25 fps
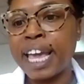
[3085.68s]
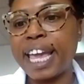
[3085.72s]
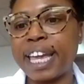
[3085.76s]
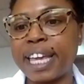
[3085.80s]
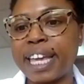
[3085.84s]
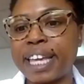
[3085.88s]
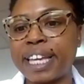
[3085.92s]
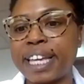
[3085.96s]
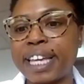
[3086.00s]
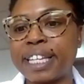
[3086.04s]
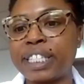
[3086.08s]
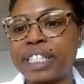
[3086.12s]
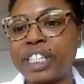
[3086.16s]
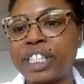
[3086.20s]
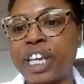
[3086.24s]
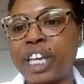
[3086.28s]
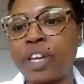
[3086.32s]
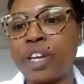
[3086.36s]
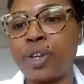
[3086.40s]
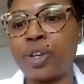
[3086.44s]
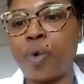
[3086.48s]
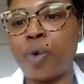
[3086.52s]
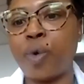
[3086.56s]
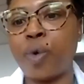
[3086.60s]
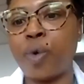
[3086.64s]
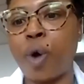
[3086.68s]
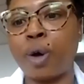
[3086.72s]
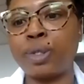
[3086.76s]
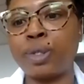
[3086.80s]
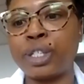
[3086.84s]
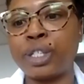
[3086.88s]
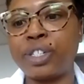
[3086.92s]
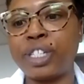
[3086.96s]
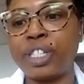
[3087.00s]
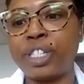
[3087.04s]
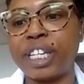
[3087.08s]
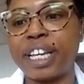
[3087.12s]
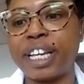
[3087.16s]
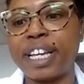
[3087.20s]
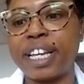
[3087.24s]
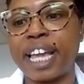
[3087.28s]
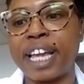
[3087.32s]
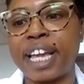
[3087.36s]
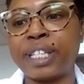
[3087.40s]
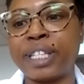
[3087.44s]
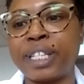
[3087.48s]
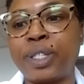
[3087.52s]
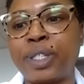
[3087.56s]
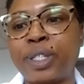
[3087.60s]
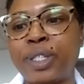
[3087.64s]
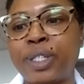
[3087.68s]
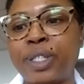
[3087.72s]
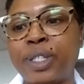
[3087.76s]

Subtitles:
is, can you alter DNA